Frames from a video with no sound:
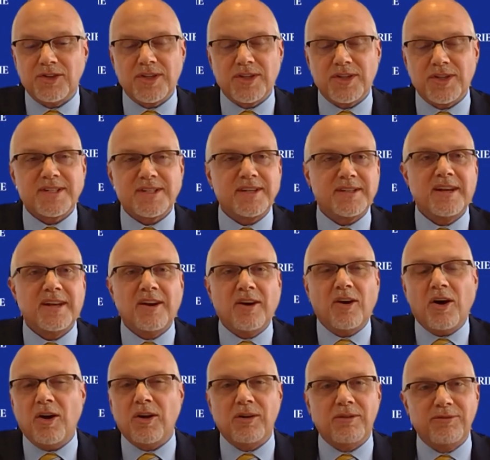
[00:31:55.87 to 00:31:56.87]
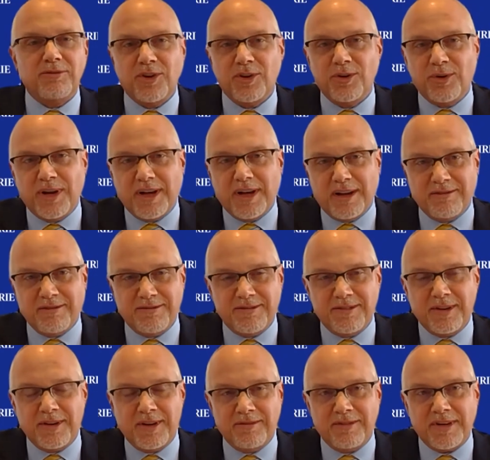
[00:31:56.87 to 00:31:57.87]
just as all of you
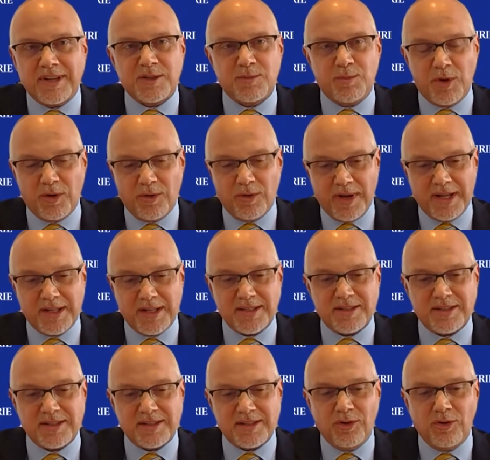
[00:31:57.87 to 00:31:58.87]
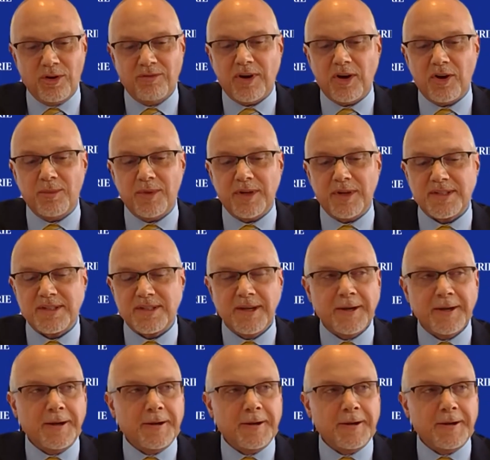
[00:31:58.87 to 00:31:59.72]
have experienced in your environments.